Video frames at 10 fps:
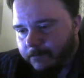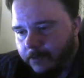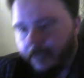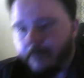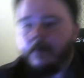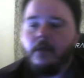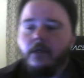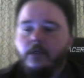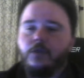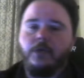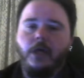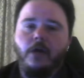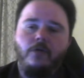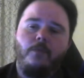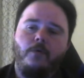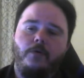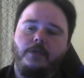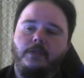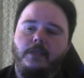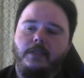Okay, so Yahoo
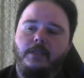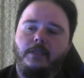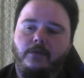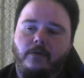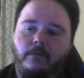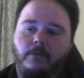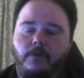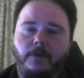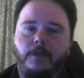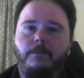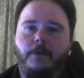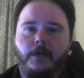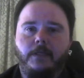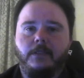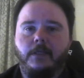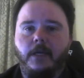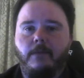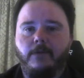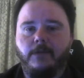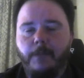Boys, it's a term coined by
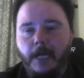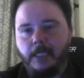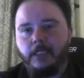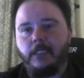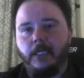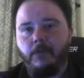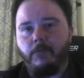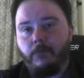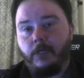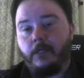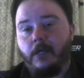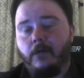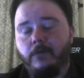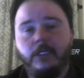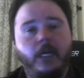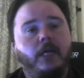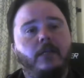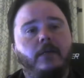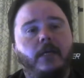scammers back in the day when we had Yahoo Chat,